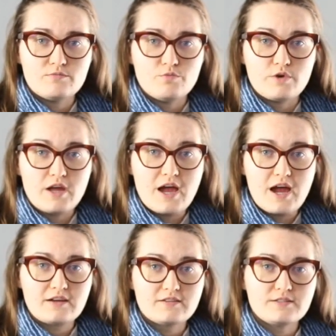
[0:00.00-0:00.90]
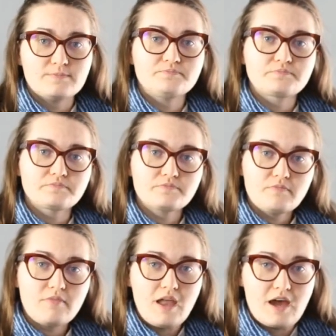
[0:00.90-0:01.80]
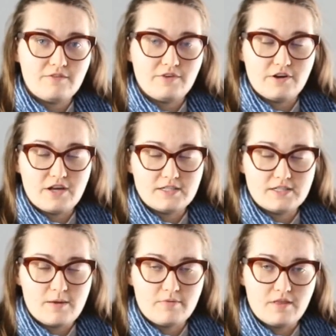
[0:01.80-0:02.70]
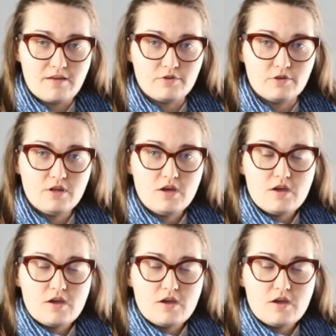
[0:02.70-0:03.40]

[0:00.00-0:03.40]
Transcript: reacts at a very in-depth level